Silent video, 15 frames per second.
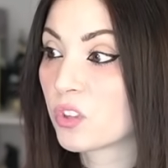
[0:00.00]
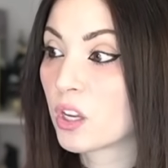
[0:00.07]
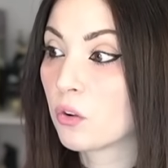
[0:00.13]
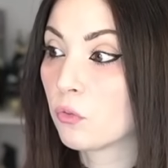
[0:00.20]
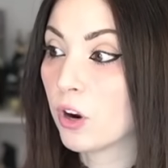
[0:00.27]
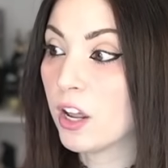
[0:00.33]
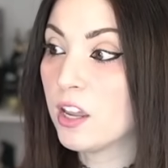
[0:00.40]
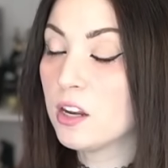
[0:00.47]

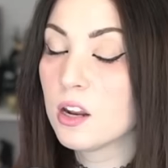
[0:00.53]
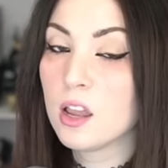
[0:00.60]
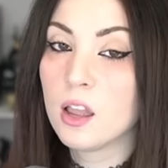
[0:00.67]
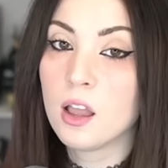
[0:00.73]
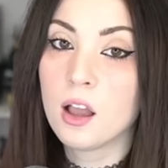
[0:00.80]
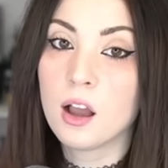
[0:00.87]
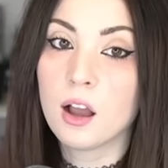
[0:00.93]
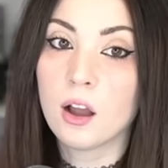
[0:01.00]
right?
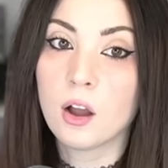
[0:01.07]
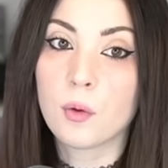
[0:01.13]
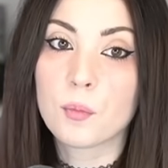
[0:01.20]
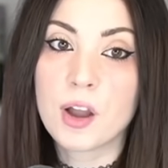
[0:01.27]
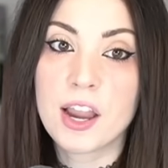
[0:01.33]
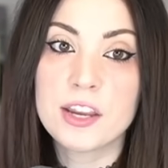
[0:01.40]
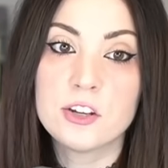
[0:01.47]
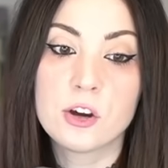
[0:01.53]
Um,
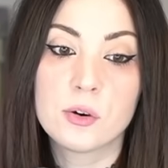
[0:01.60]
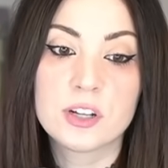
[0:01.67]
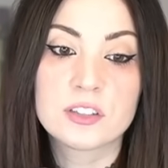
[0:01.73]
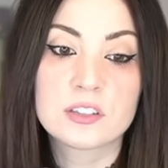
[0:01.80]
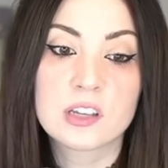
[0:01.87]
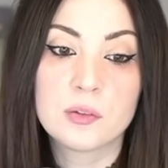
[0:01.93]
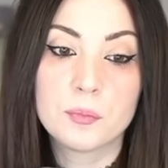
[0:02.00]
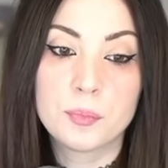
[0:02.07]
I know on
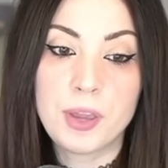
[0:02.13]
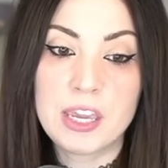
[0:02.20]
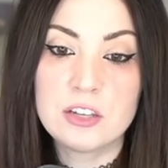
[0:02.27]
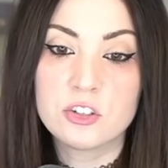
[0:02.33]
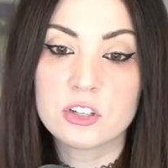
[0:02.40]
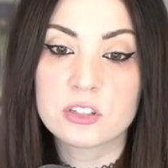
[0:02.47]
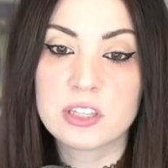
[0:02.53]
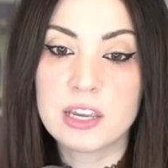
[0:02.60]
some
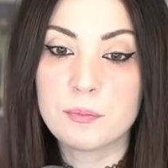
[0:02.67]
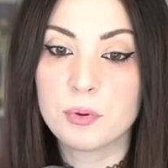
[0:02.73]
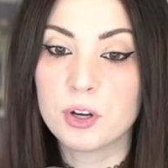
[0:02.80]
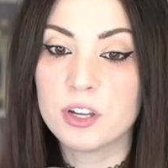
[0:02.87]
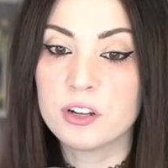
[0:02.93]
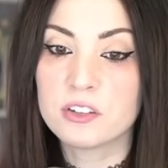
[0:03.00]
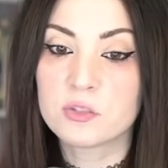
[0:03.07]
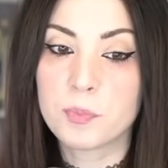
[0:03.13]
pages they
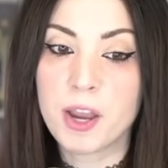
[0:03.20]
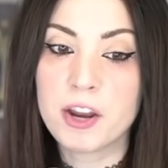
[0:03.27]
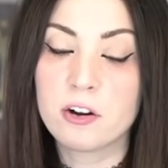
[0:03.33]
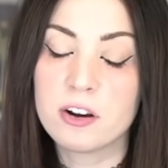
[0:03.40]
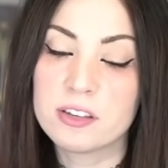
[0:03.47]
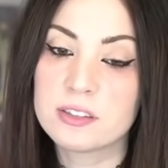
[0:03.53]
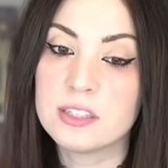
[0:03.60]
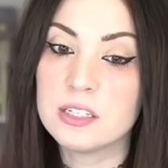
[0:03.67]
put Aspyr
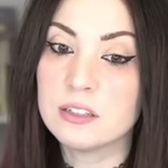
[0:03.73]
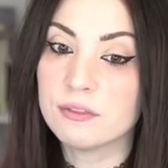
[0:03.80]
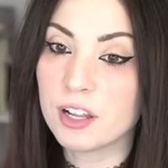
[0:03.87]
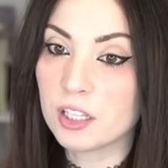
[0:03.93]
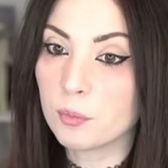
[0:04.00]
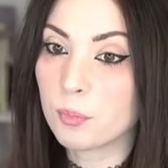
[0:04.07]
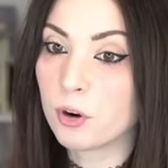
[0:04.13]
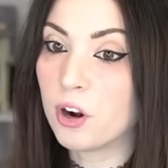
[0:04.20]
as the
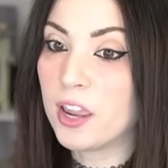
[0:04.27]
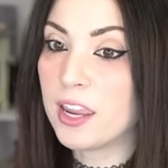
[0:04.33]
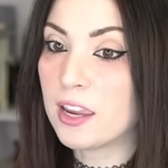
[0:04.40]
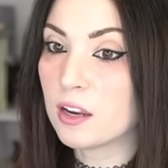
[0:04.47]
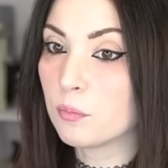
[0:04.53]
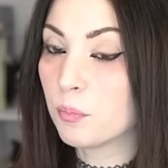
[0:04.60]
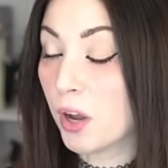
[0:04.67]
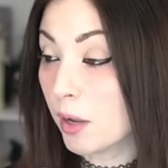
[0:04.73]
developer
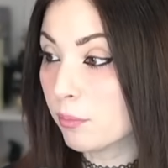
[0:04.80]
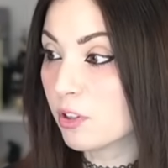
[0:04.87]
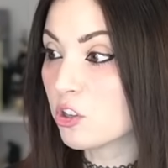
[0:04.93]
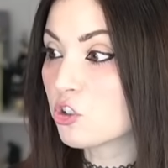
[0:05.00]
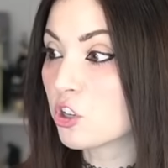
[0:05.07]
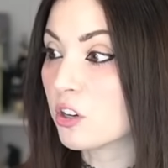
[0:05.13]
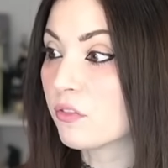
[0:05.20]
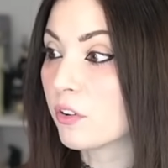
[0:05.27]
and
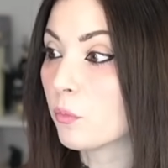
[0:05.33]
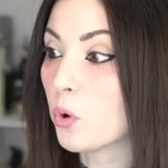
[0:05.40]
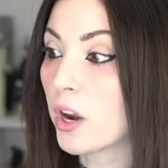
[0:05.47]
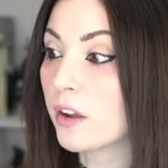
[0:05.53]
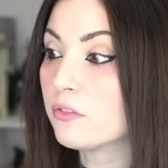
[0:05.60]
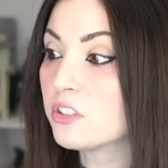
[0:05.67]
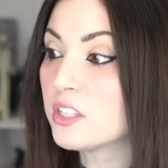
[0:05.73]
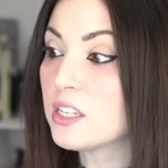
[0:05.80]
publisher from what
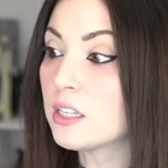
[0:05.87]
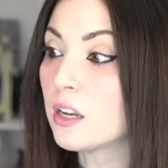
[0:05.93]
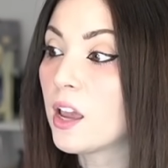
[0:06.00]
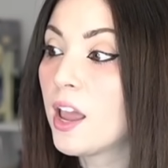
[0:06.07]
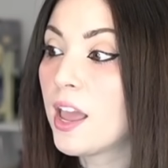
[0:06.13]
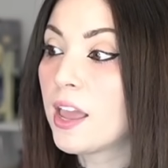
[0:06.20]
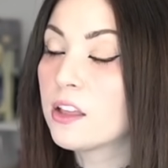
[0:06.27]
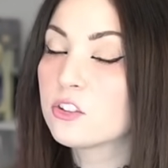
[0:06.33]
I've seen.
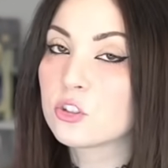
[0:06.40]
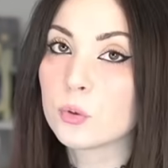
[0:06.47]
And so